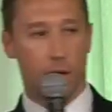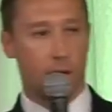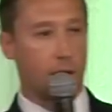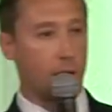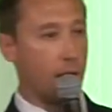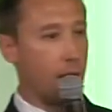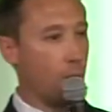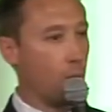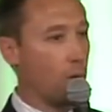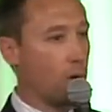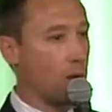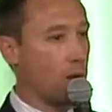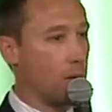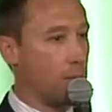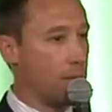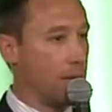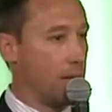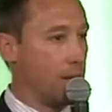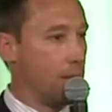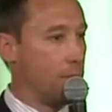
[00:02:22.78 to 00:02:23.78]
okay, we're going to
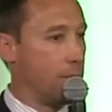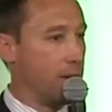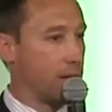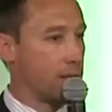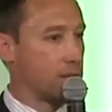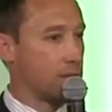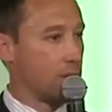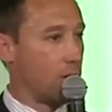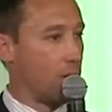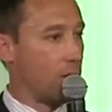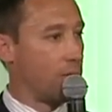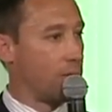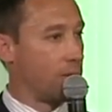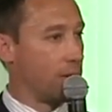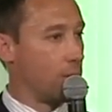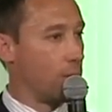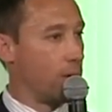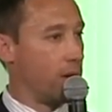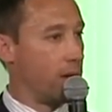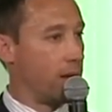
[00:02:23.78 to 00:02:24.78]
be in the mix to
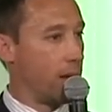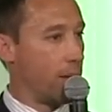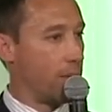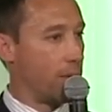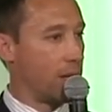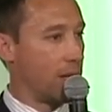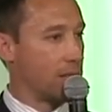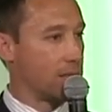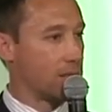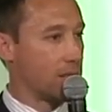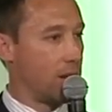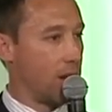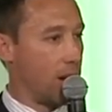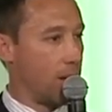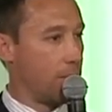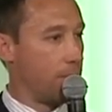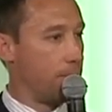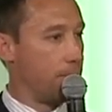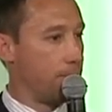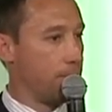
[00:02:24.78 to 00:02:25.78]
hopefully win an MLS
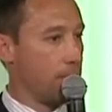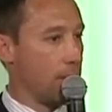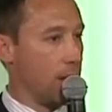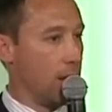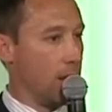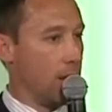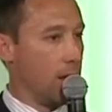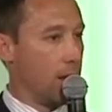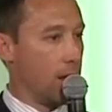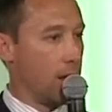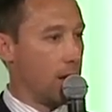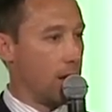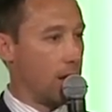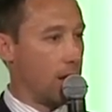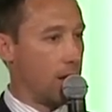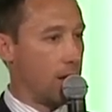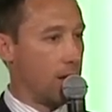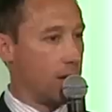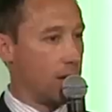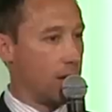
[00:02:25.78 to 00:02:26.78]
Cup.
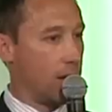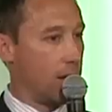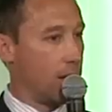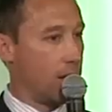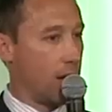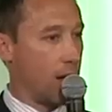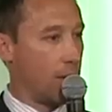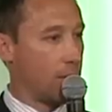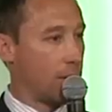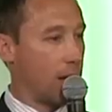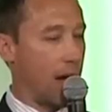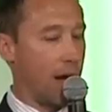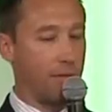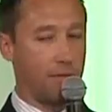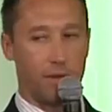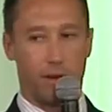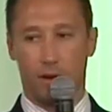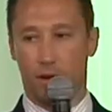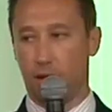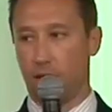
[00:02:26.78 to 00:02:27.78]
Uh, I'm
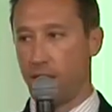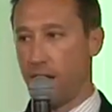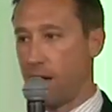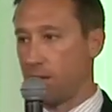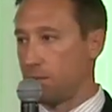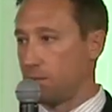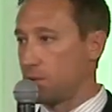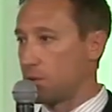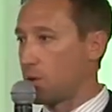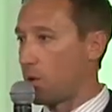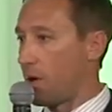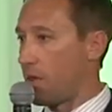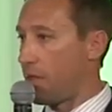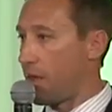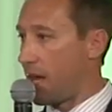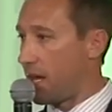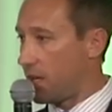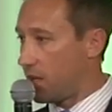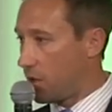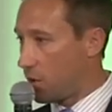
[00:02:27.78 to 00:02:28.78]
confident of that. So I
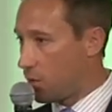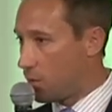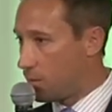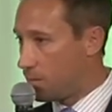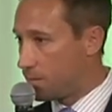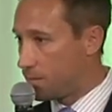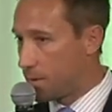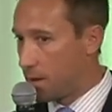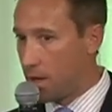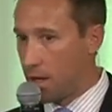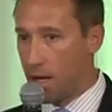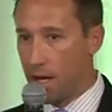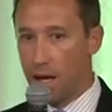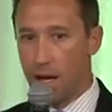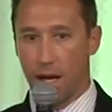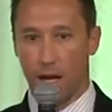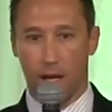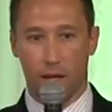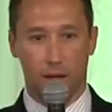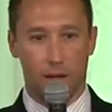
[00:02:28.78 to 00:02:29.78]
thank you.
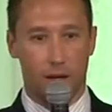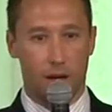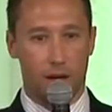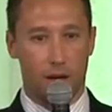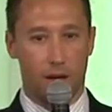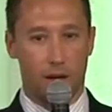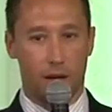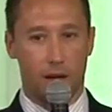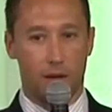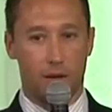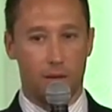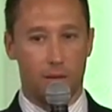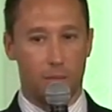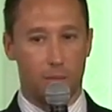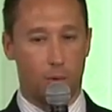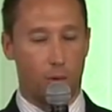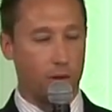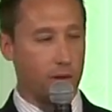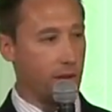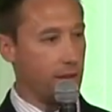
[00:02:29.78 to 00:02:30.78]
And uh,
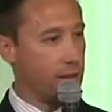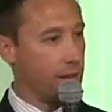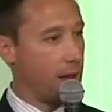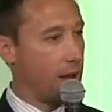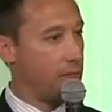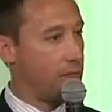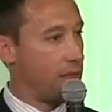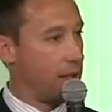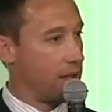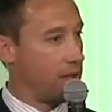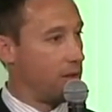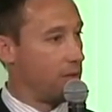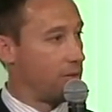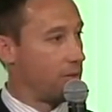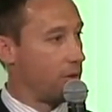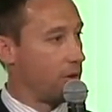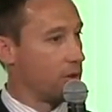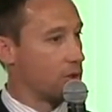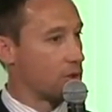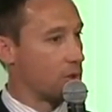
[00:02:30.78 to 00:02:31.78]
more than anything, I thank you
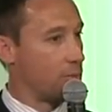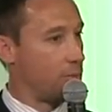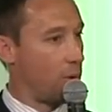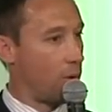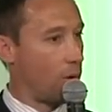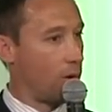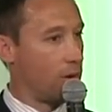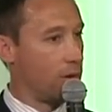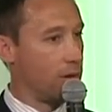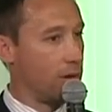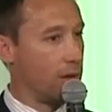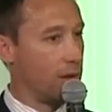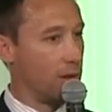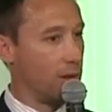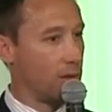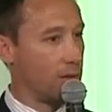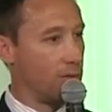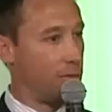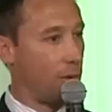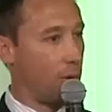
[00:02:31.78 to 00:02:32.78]
for your support. I
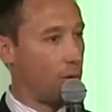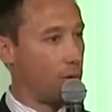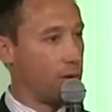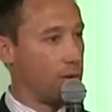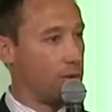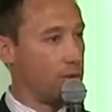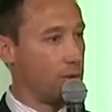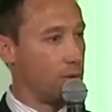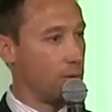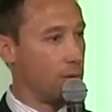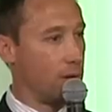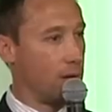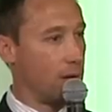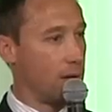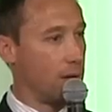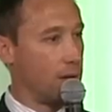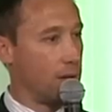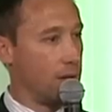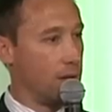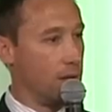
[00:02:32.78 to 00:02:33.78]
look forward to,
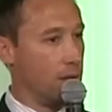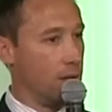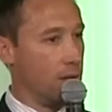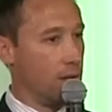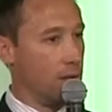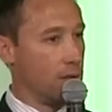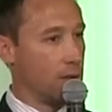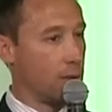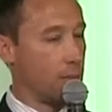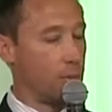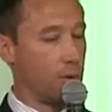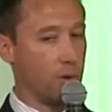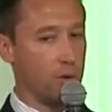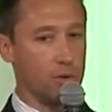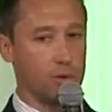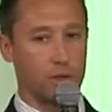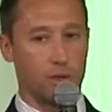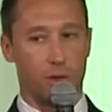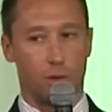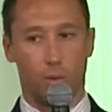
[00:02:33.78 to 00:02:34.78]
uh, to
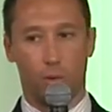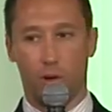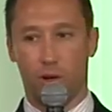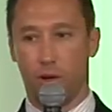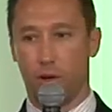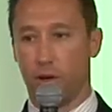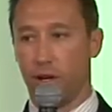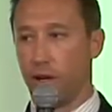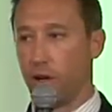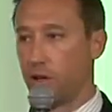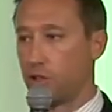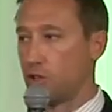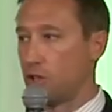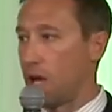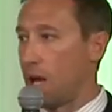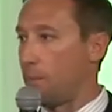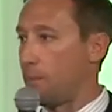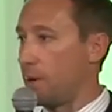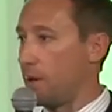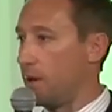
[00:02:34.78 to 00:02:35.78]
producing a winner here, a
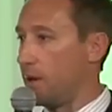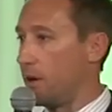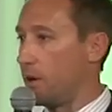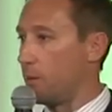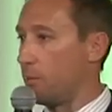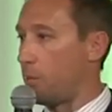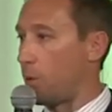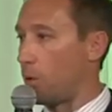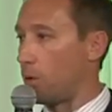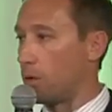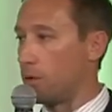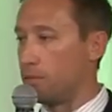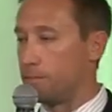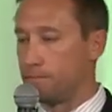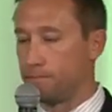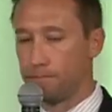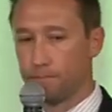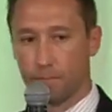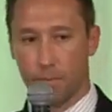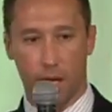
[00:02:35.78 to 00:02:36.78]
champion here in Portland.
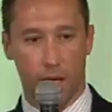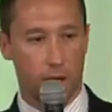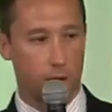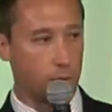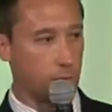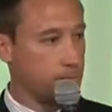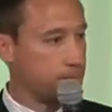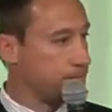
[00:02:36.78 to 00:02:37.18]
Thank you.